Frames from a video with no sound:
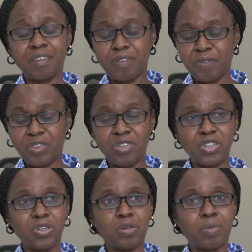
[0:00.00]

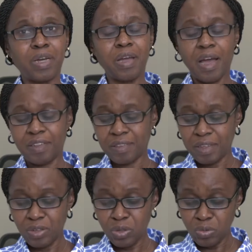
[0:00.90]
invitation by
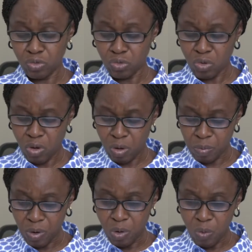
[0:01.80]
asking you to
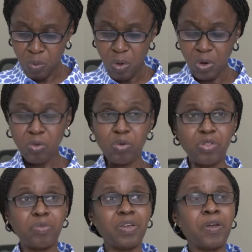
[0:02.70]
come walk
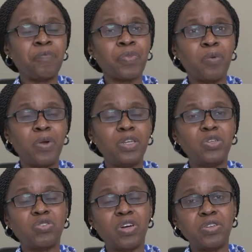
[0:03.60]
with me. When
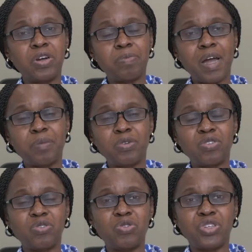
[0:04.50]
you turn your
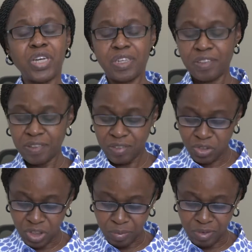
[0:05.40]
Bibles to Genesis
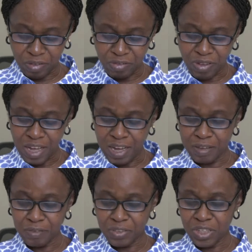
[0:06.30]
chapter
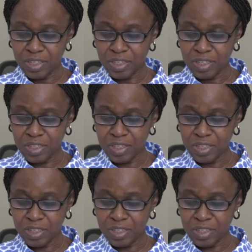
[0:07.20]
5,